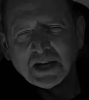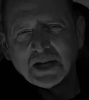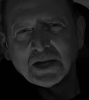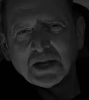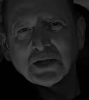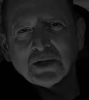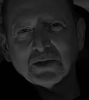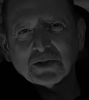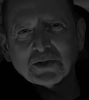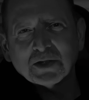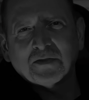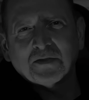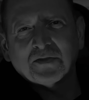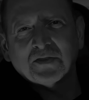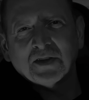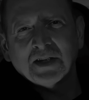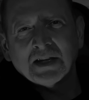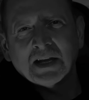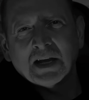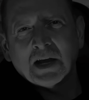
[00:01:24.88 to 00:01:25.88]
You should have
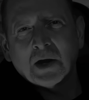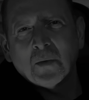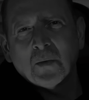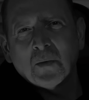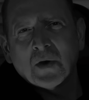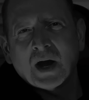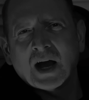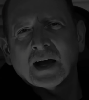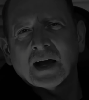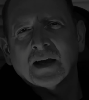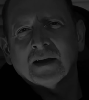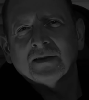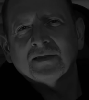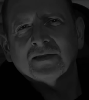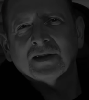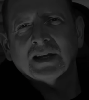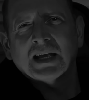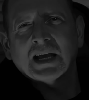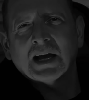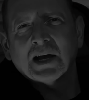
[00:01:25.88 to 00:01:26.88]
seen how
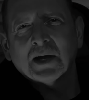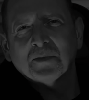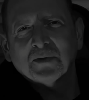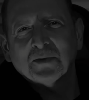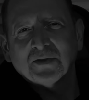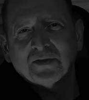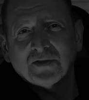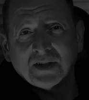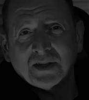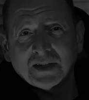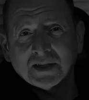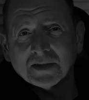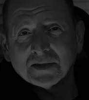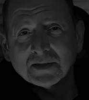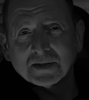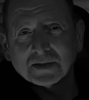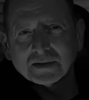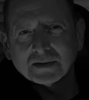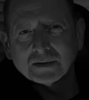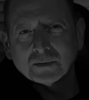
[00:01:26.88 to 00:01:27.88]
wisely I proceeded,
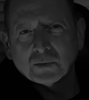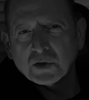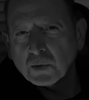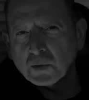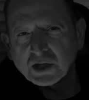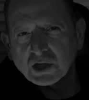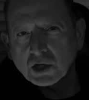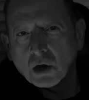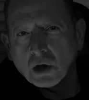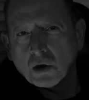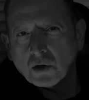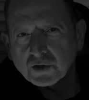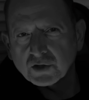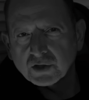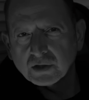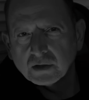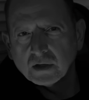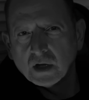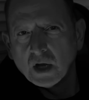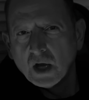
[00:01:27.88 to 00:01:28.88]
with what
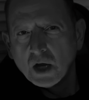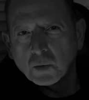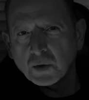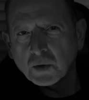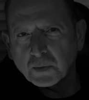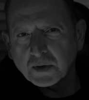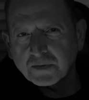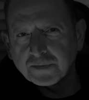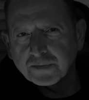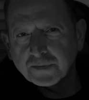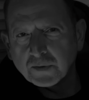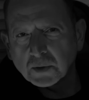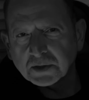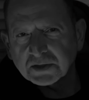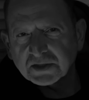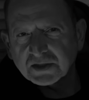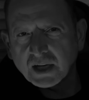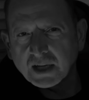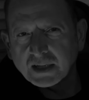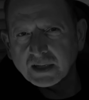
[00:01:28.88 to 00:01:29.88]
caution, with what
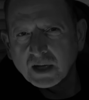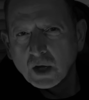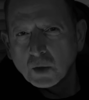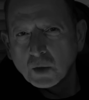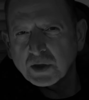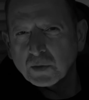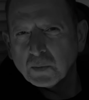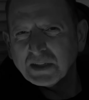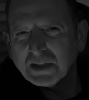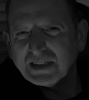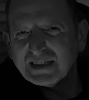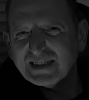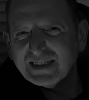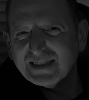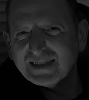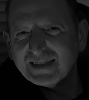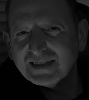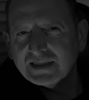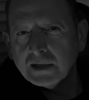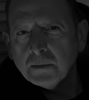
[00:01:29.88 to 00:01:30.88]
foresight, with what
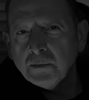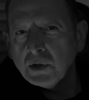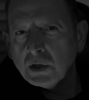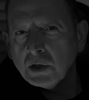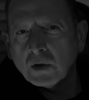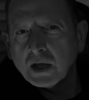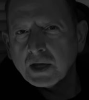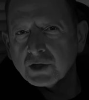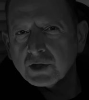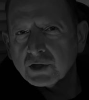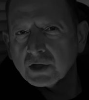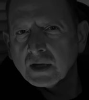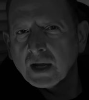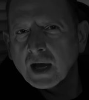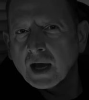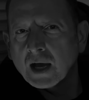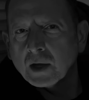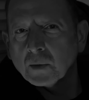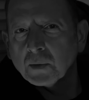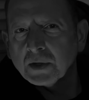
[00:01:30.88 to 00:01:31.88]
dissimulation
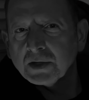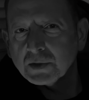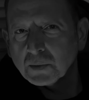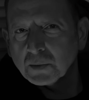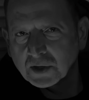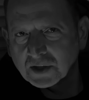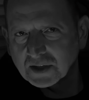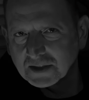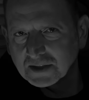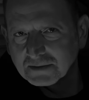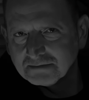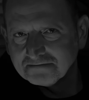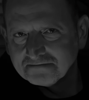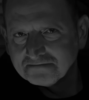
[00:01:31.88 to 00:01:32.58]
I went to work.